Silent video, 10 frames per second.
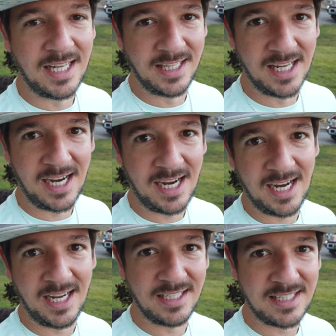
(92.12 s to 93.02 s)
and then the
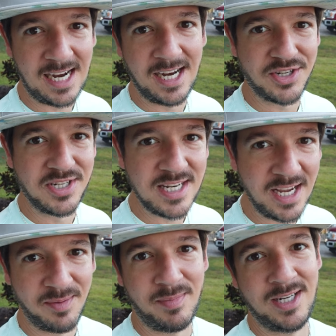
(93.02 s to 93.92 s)
i-Dash
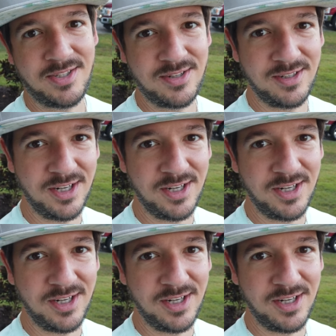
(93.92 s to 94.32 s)
Data Monster.